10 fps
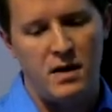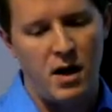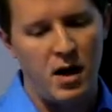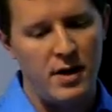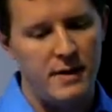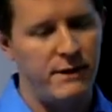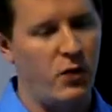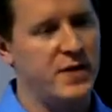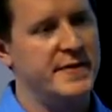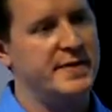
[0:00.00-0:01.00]
are
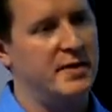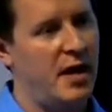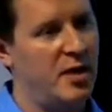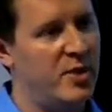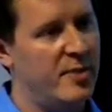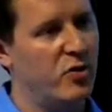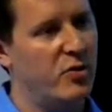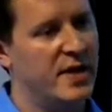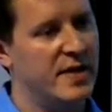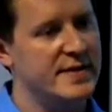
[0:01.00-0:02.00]
enforced on people
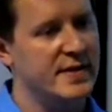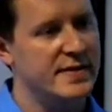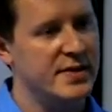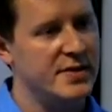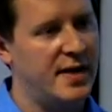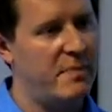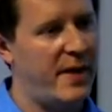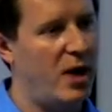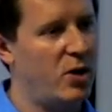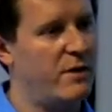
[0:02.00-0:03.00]
because it's such a
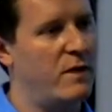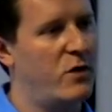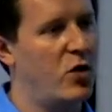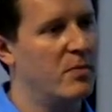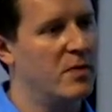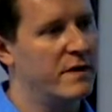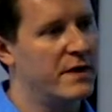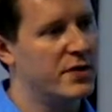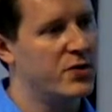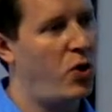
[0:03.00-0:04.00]
powerful form of
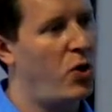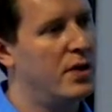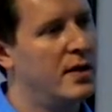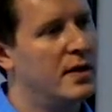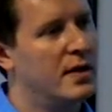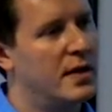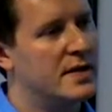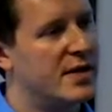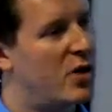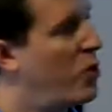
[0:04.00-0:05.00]
control.
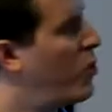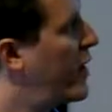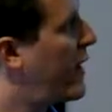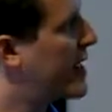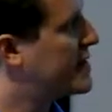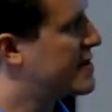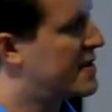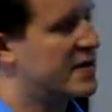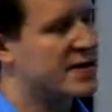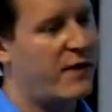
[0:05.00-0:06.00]
So with access to
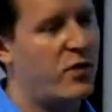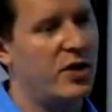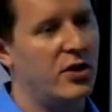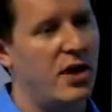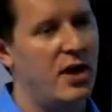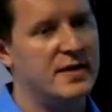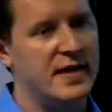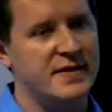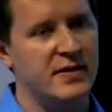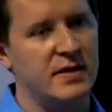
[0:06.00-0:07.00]
the software in your car,
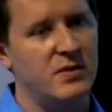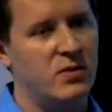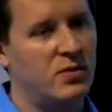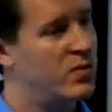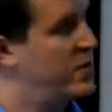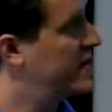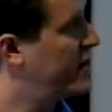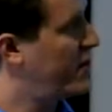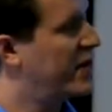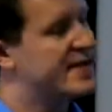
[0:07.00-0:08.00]
Tesla was
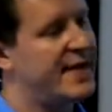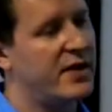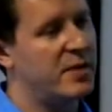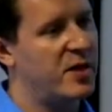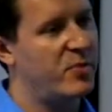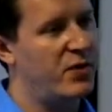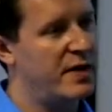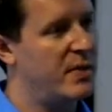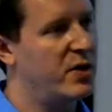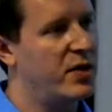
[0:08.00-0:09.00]
literally selling people
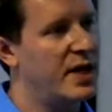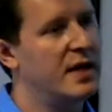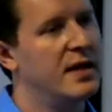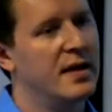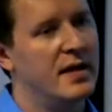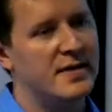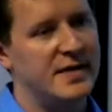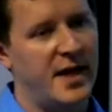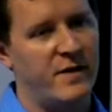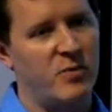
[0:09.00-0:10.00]
the ability to
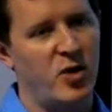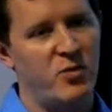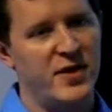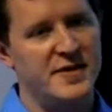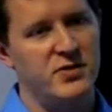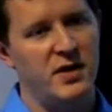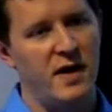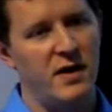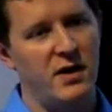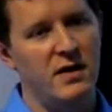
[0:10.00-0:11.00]
get from one place to
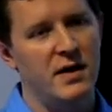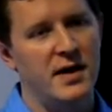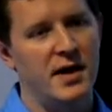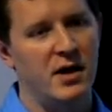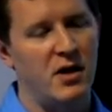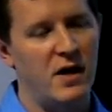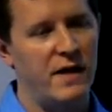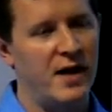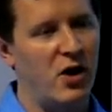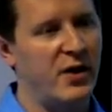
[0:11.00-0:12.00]
another in a car
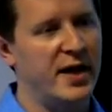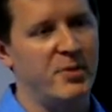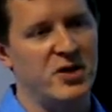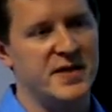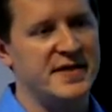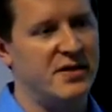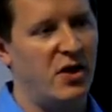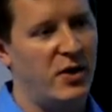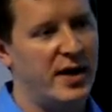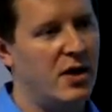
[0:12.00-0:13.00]
they'd already purchased and
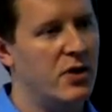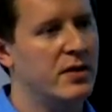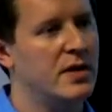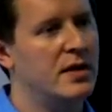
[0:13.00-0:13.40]
already own.